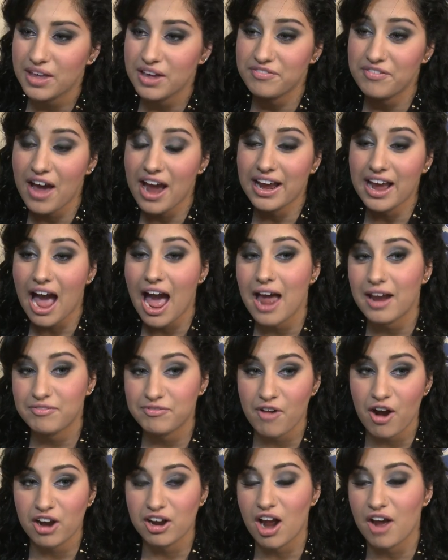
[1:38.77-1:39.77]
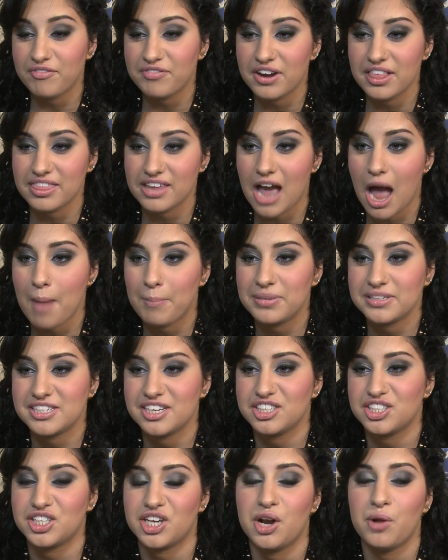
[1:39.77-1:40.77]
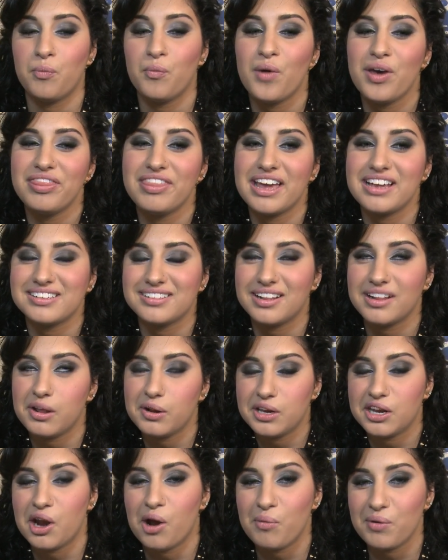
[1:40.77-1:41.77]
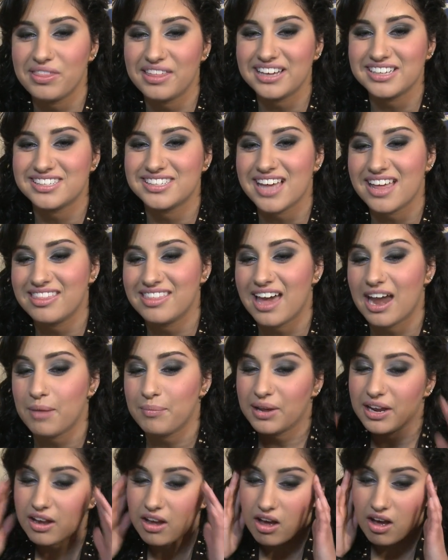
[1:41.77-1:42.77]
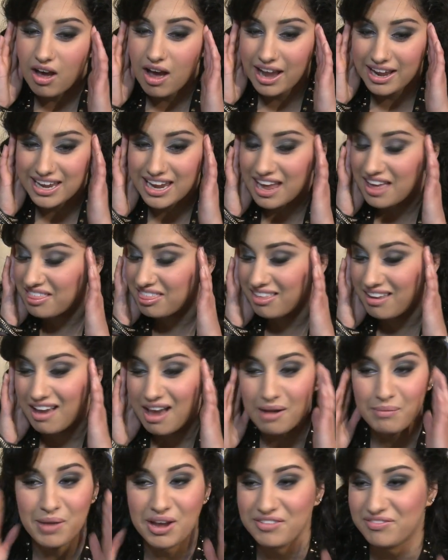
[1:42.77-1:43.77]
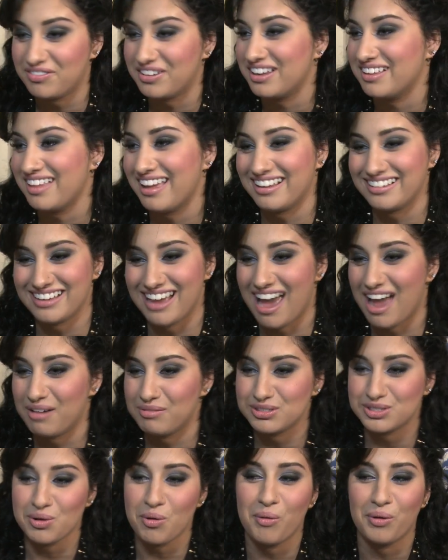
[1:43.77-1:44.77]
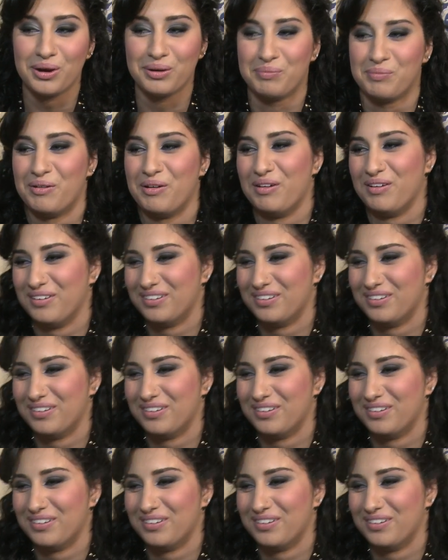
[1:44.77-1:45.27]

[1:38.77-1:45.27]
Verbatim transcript: if I got far enough into the competition. And when they, you know, when they said that, I'm like, oh, I can't think on my feet like that. It was horrible.